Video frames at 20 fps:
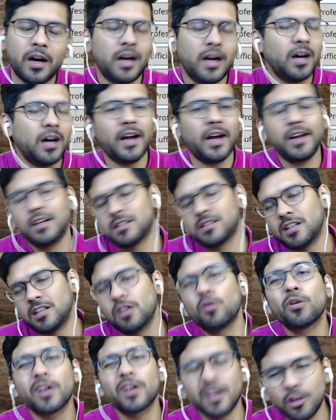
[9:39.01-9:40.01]
I say,
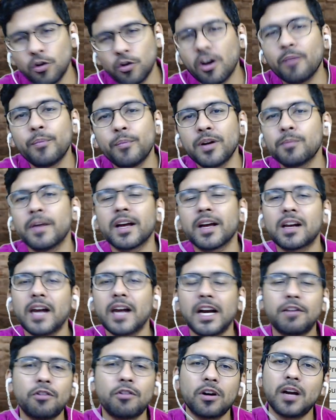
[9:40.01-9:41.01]
okay, you have been my
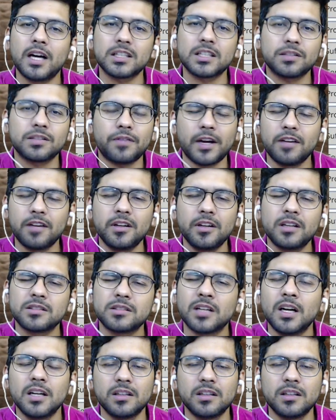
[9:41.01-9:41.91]
client for last 5 years,